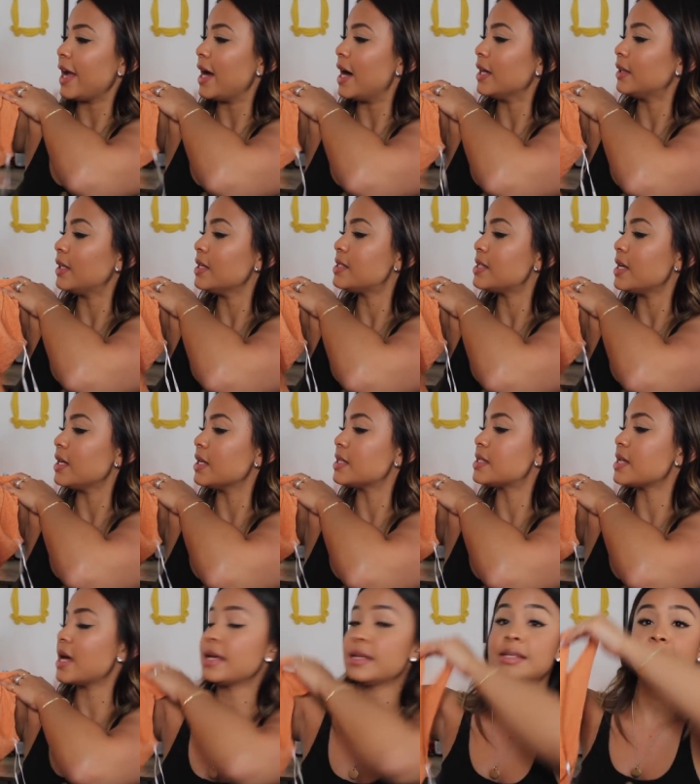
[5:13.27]
I got this in a
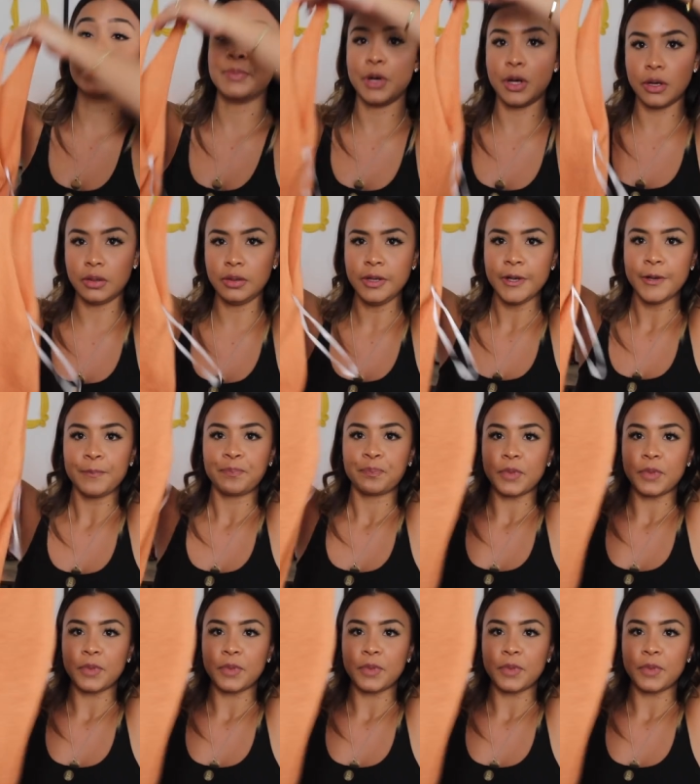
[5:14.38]
size small,